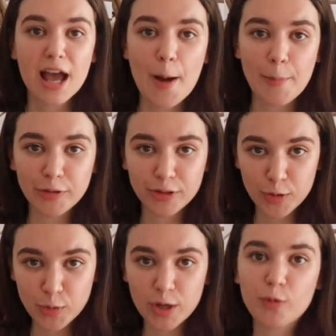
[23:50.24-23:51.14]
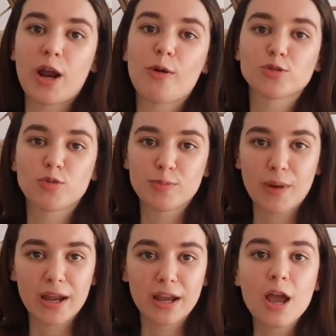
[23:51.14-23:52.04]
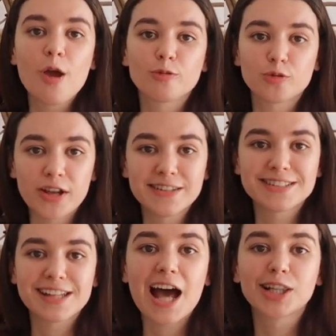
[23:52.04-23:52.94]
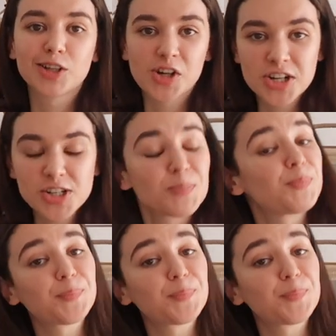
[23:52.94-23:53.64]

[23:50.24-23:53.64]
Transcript: about the uni when I was with my friends at lunch,